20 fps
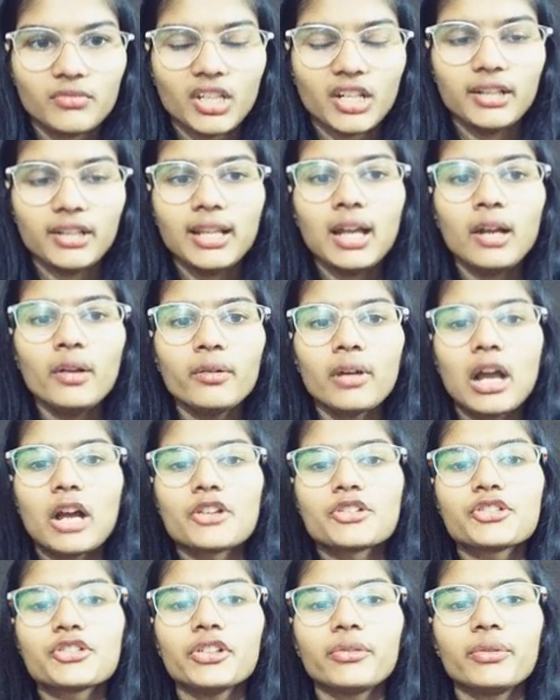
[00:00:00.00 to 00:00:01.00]
Now how
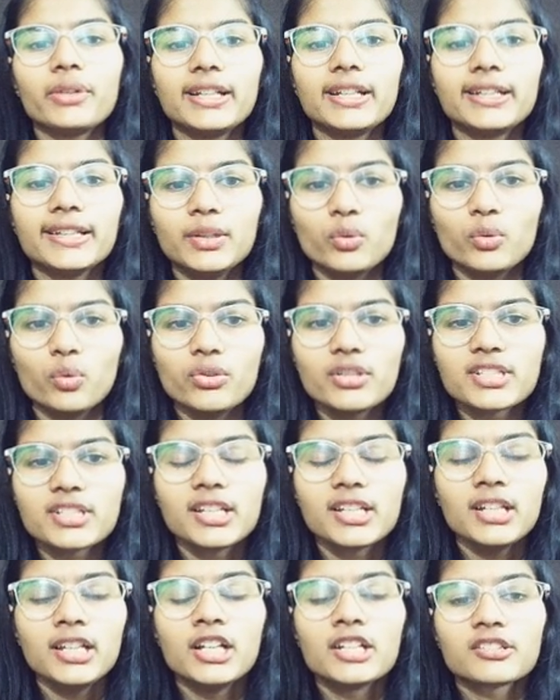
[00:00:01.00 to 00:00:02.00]
do you create the nodes?
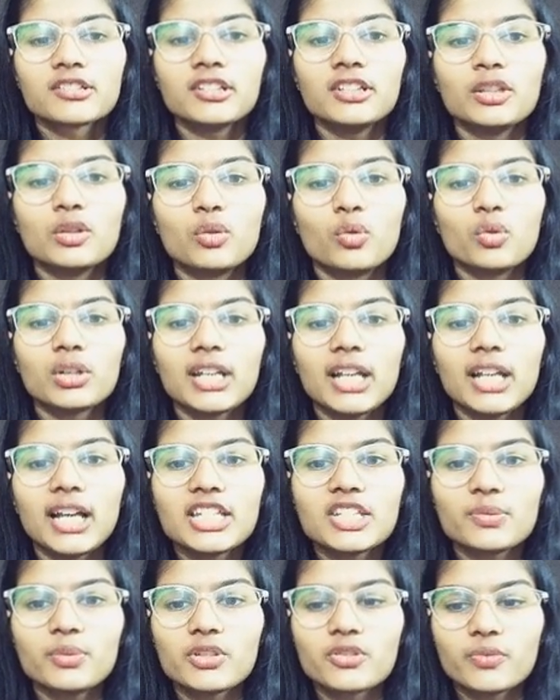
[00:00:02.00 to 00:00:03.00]
So node
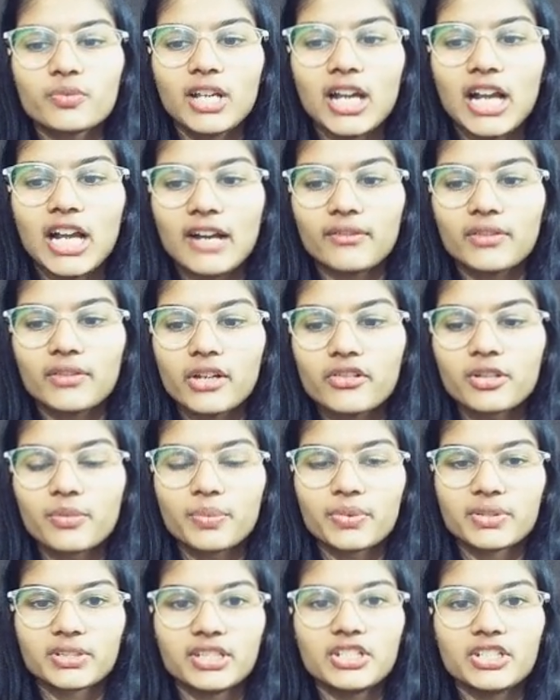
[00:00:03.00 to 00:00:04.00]
class which we have, that
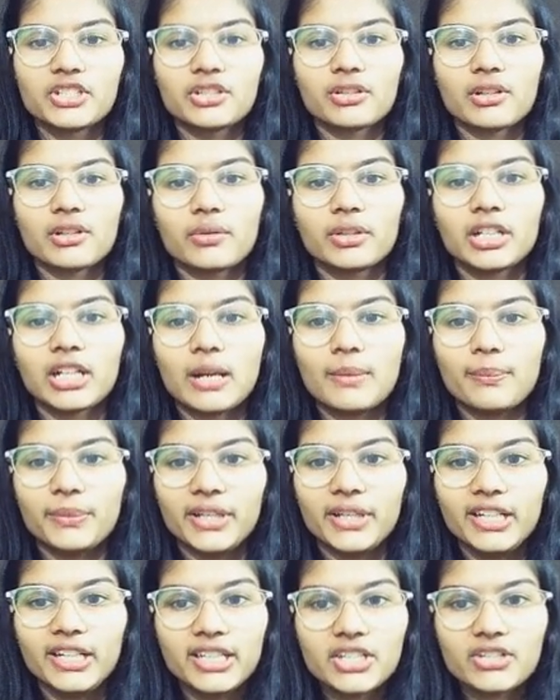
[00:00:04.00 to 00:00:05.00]
represents your the
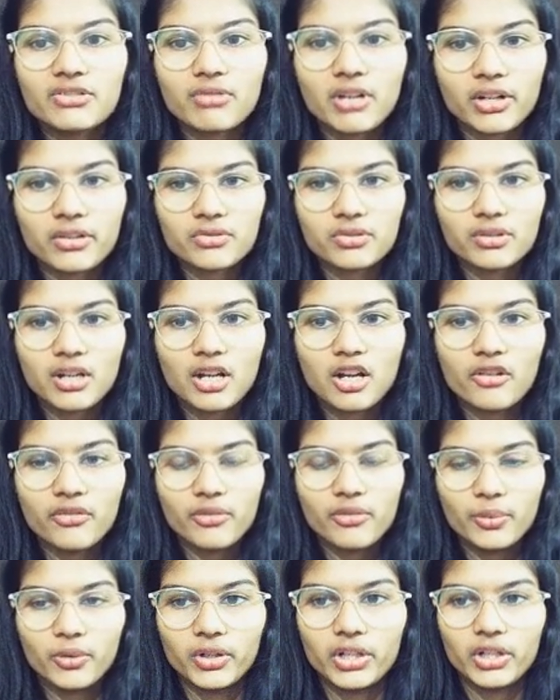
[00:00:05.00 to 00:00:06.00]
complete structure of a
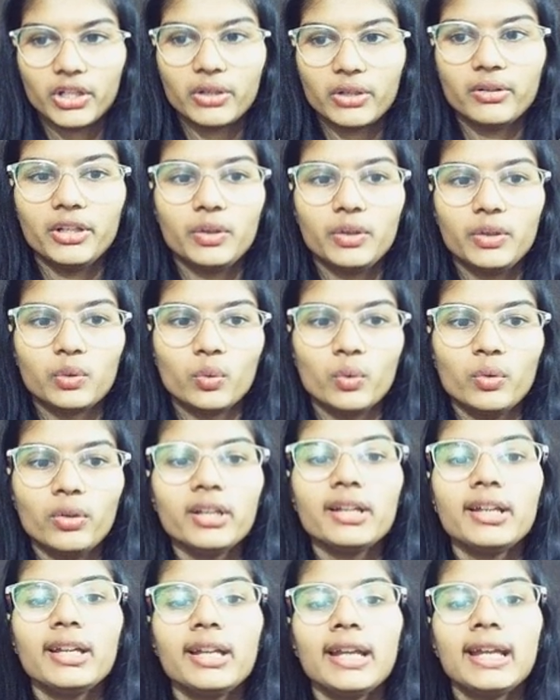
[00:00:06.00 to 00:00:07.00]
particular node
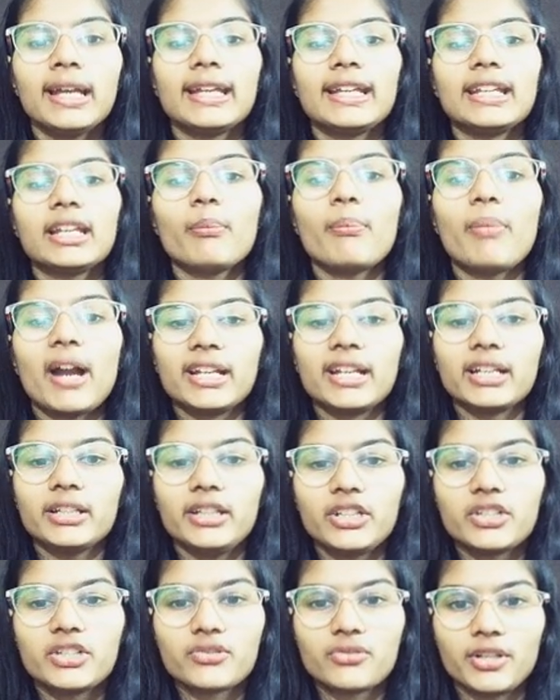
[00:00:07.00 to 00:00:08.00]
in a
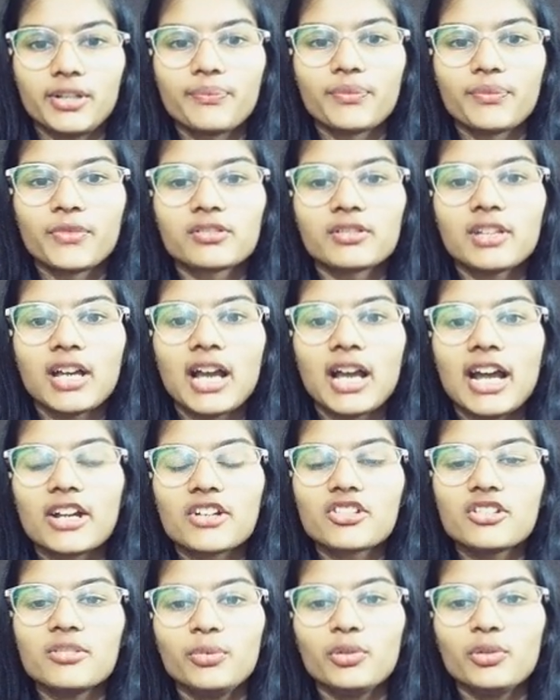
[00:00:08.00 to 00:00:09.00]
binary tree. The
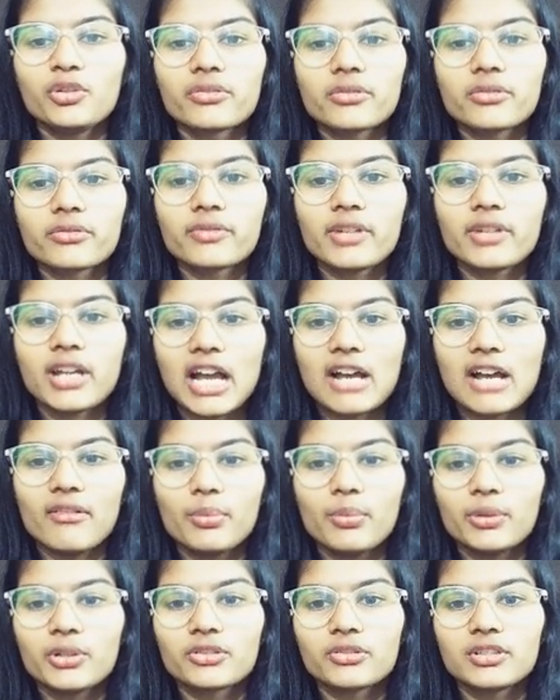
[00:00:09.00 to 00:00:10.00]
attributes which we have
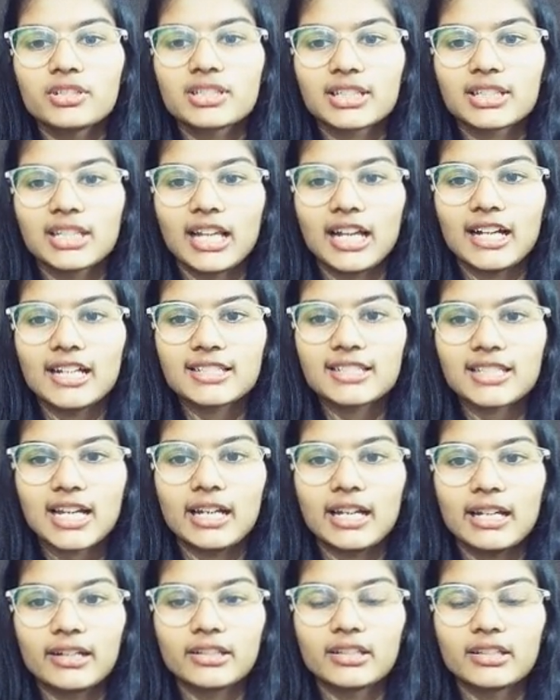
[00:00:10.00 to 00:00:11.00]
up into this class
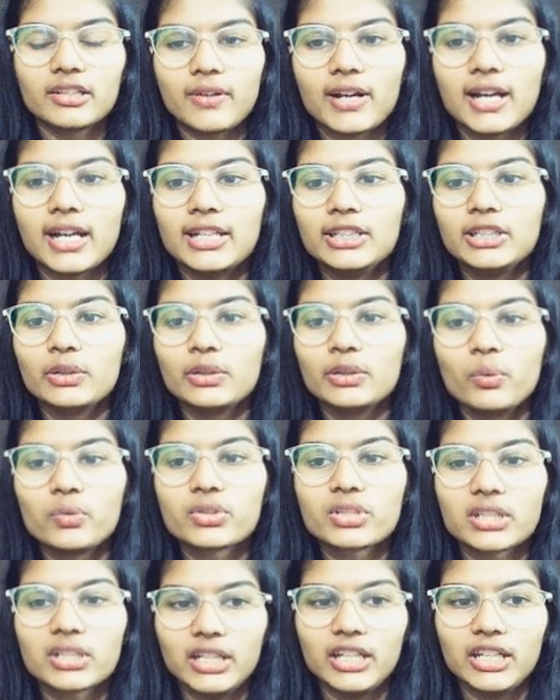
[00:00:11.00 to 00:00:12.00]
are the
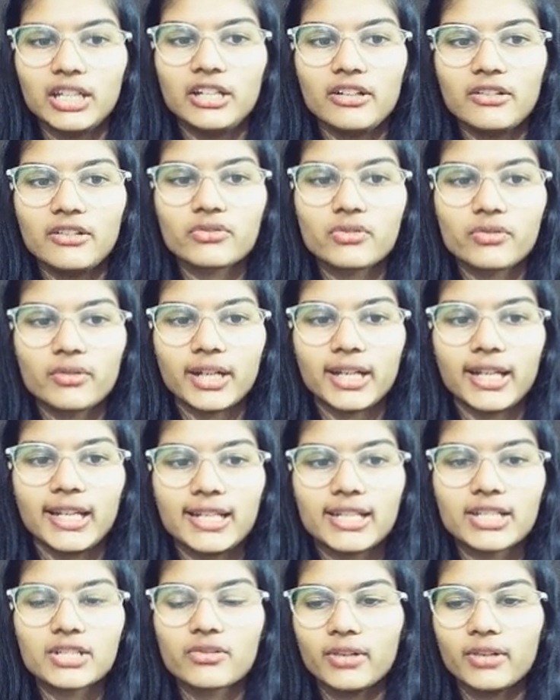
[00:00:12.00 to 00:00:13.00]
values left, right,